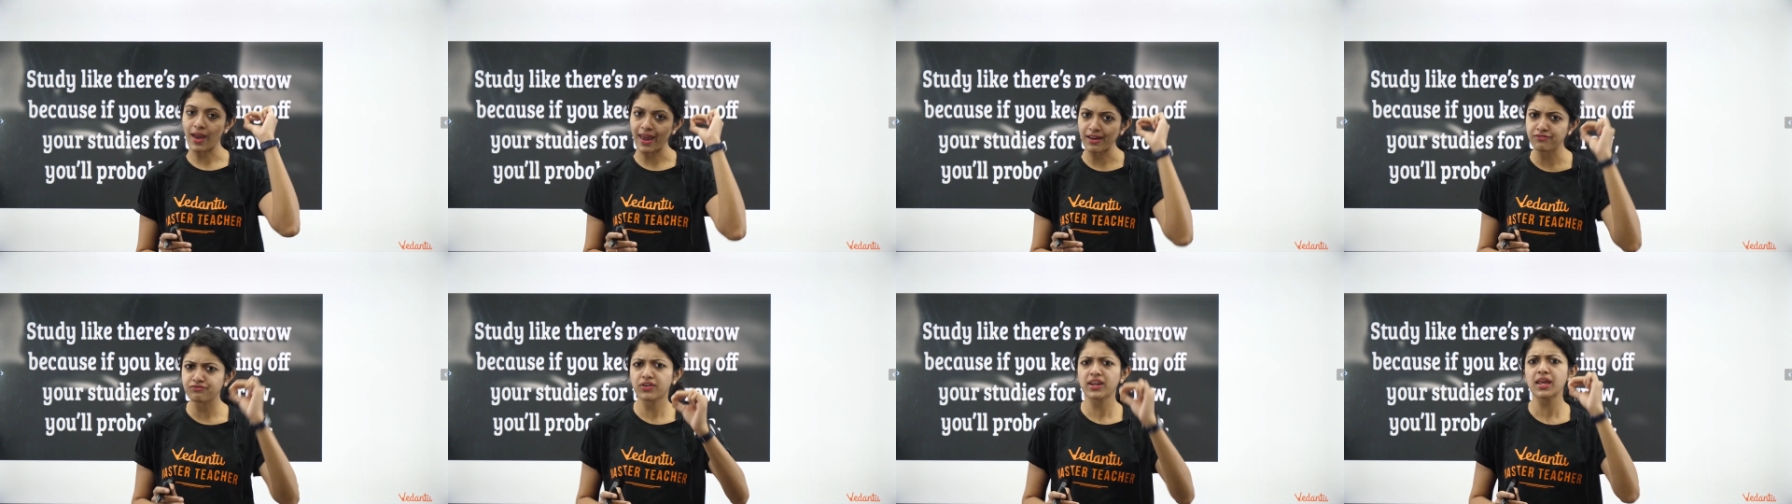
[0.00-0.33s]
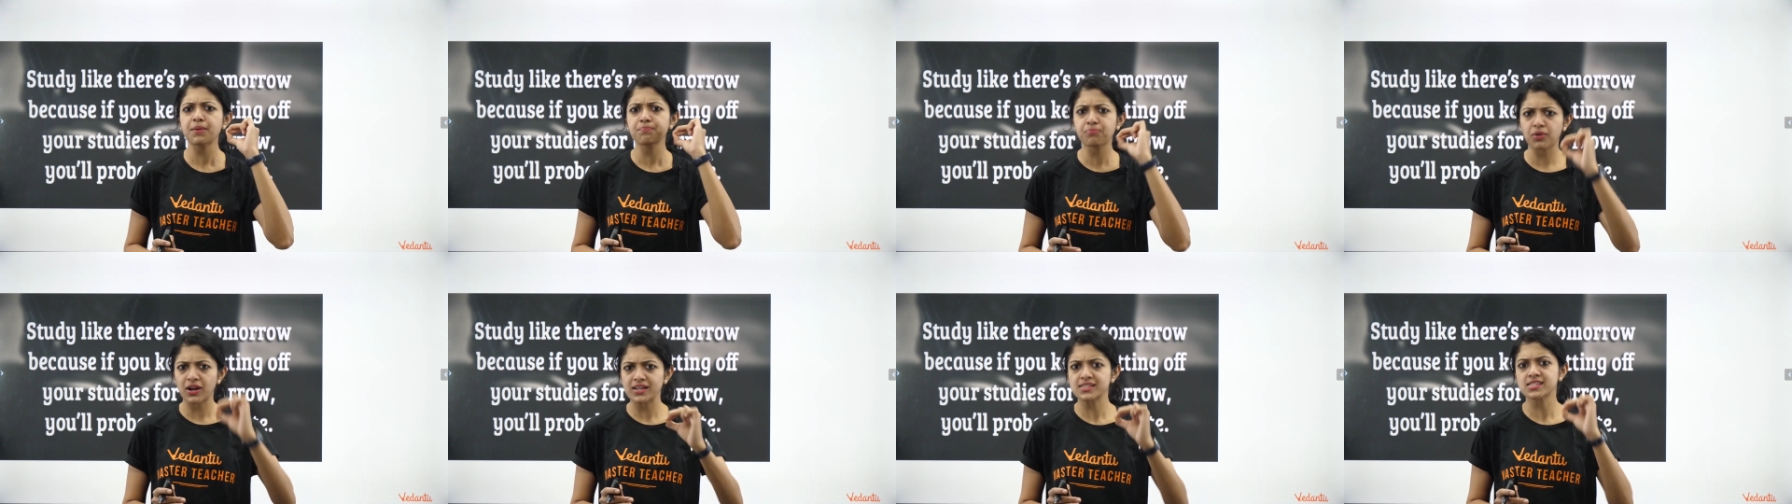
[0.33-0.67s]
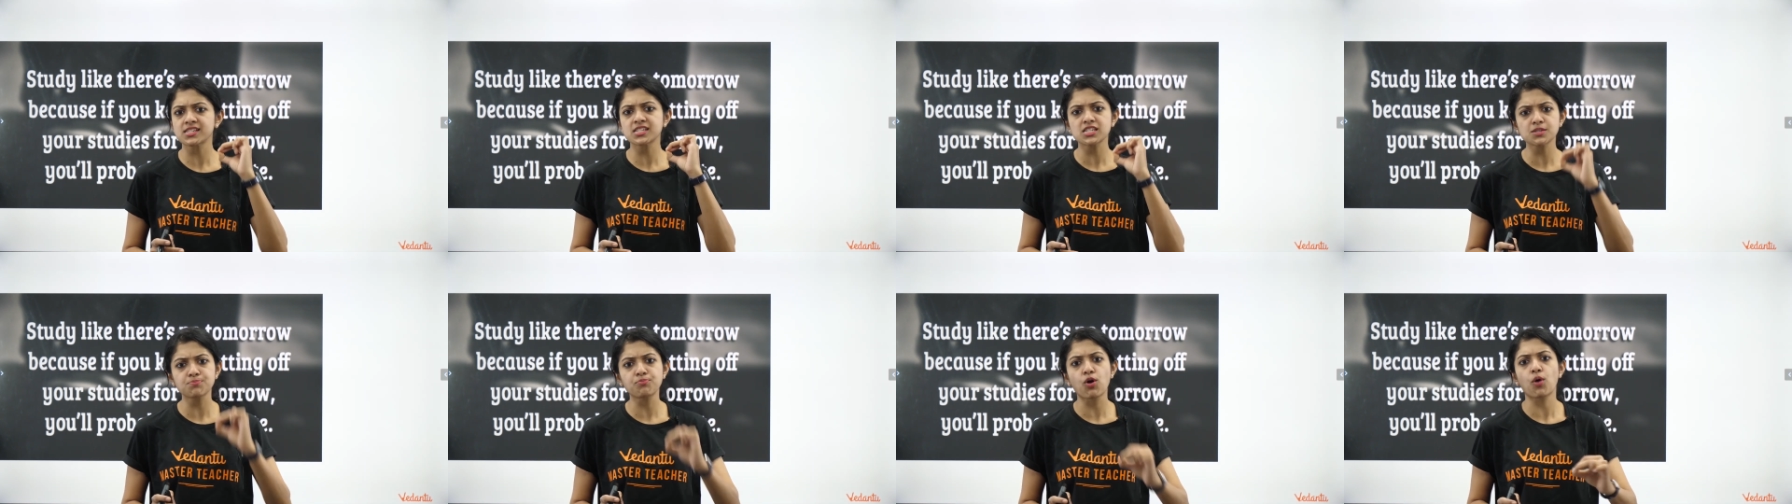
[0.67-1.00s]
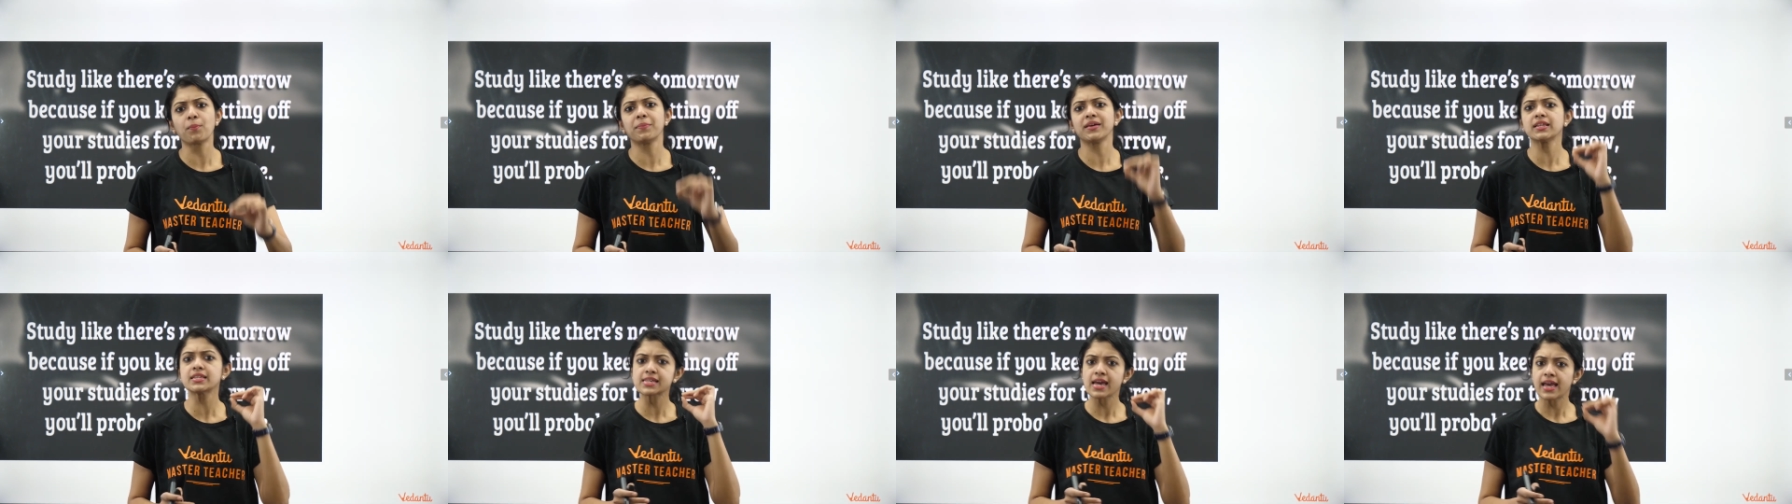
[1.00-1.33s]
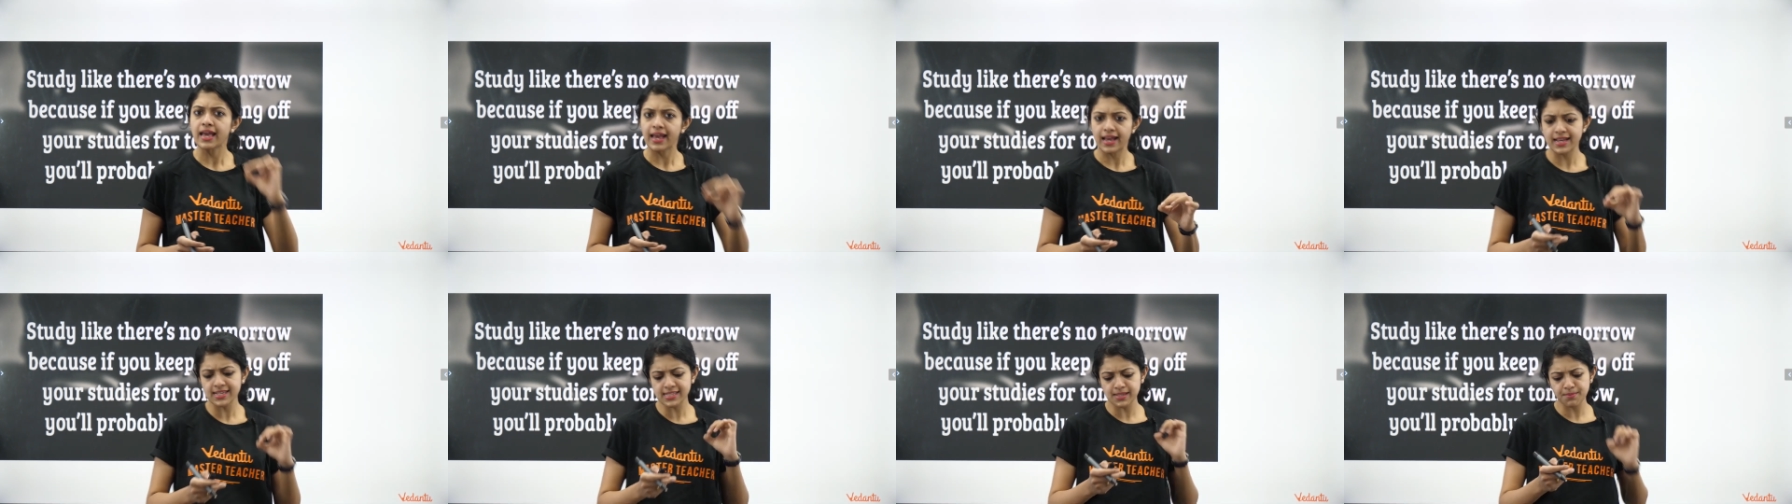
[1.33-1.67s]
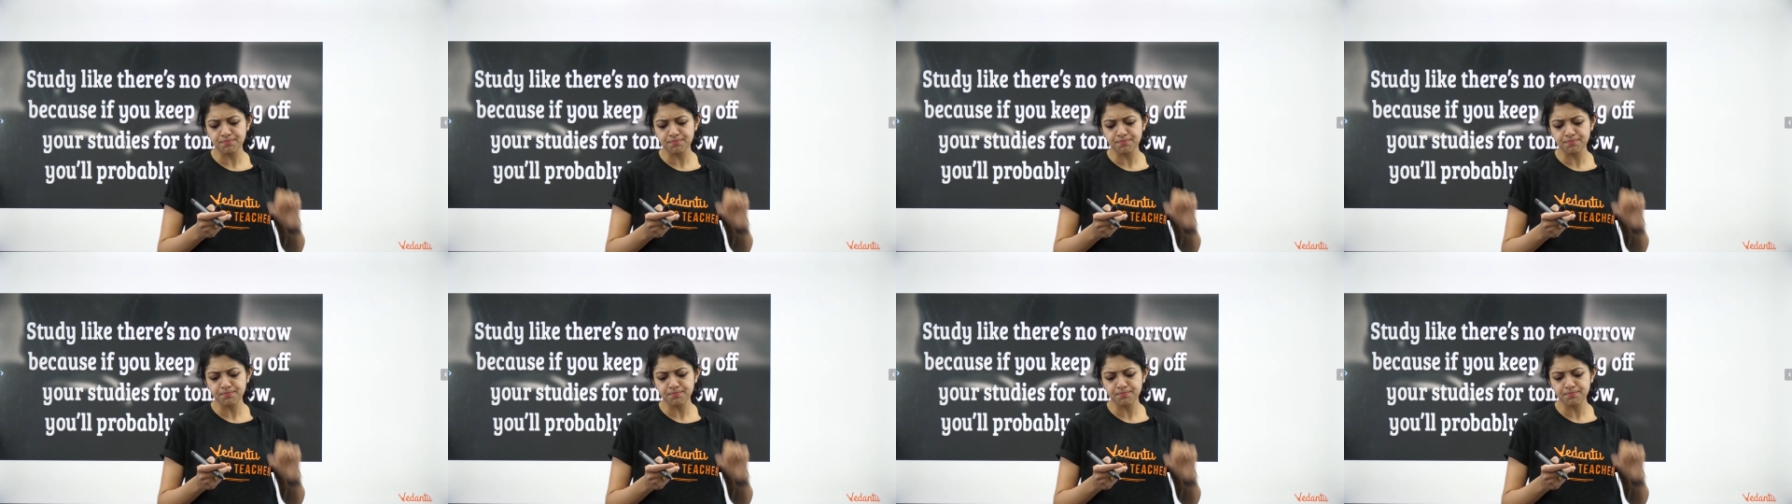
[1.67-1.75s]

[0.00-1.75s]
Every present moment is